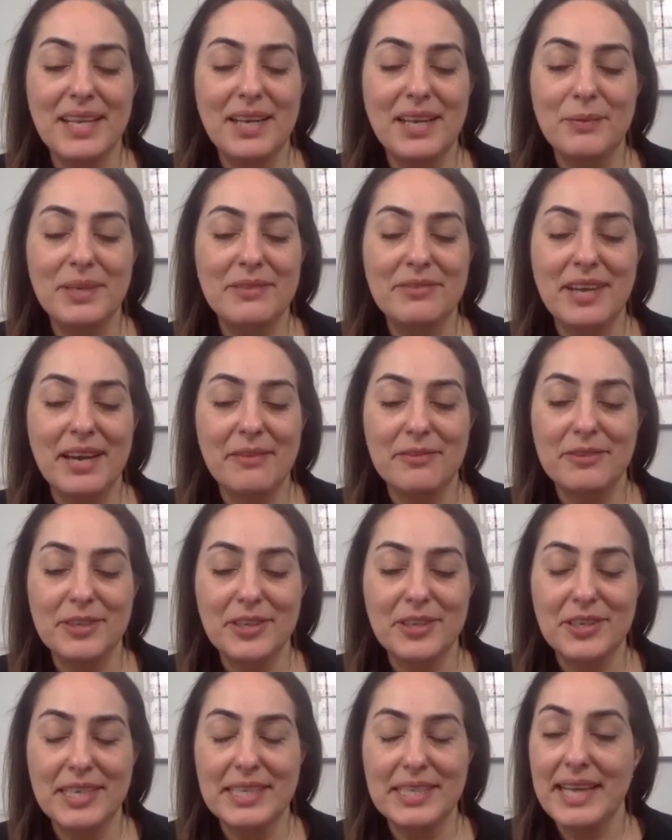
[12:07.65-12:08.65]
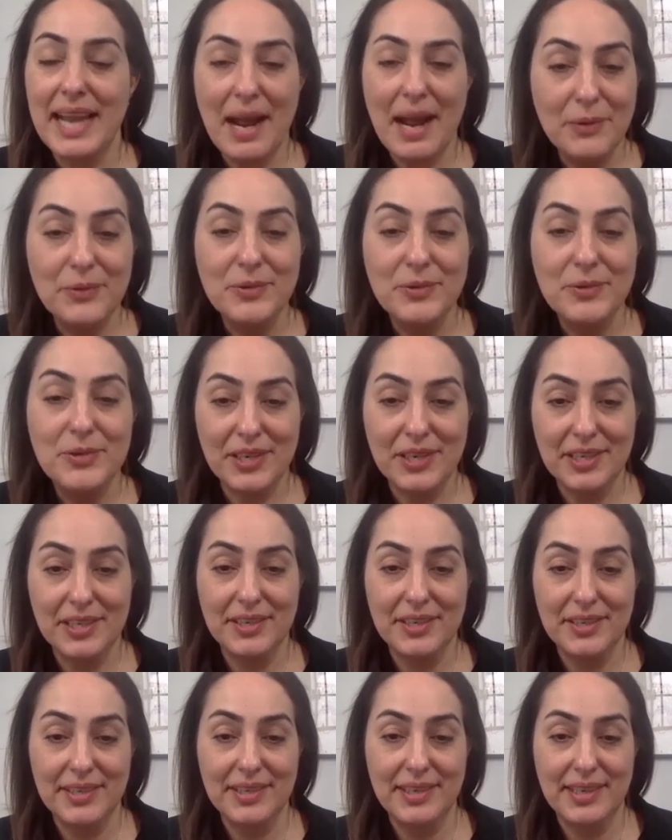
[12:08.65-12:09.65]
we've ever
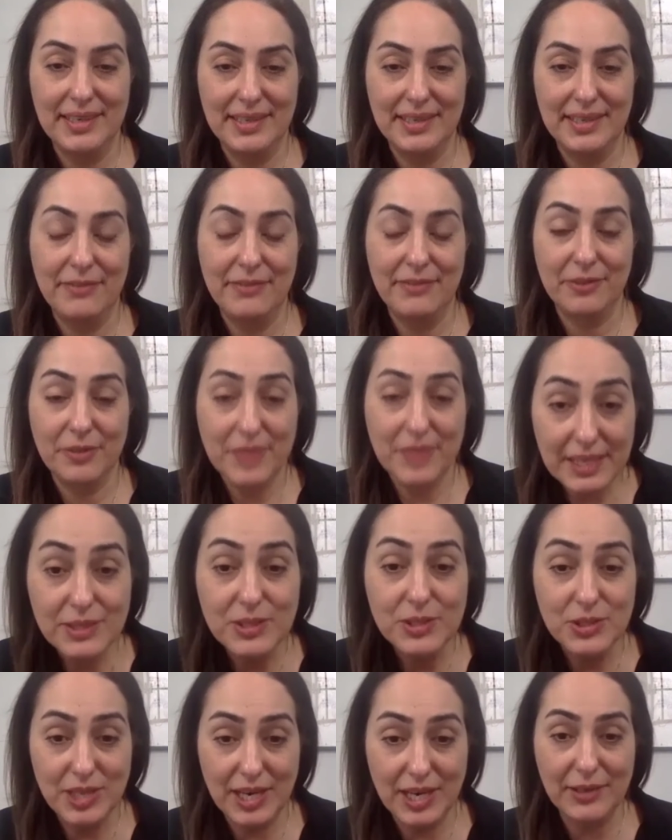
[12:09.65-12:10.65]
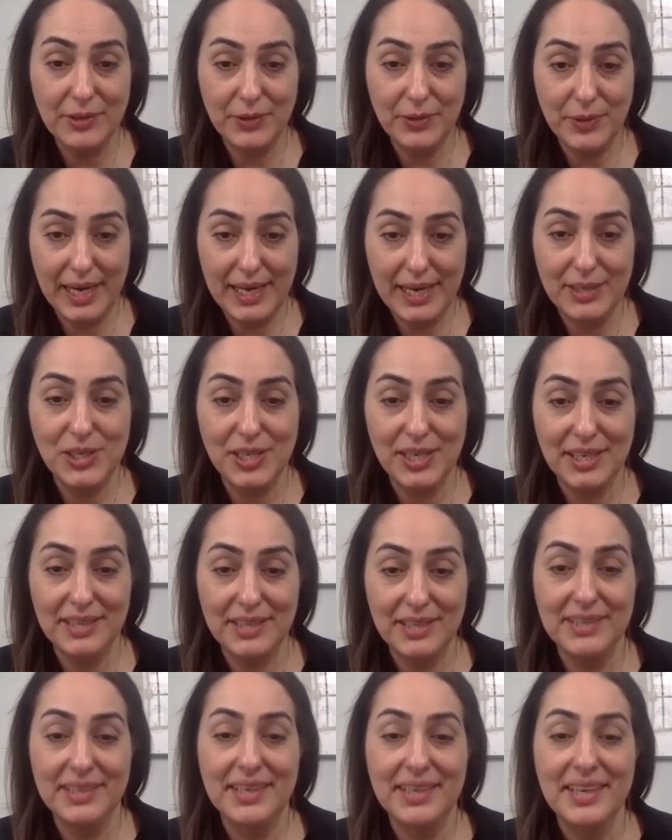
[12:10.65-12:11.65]
encountered for this
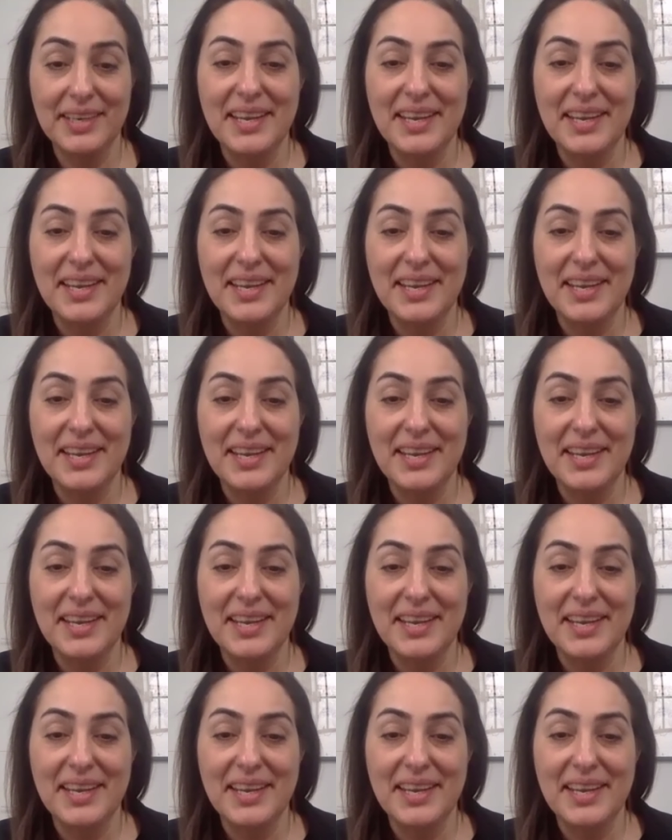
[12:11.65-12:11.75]
generation.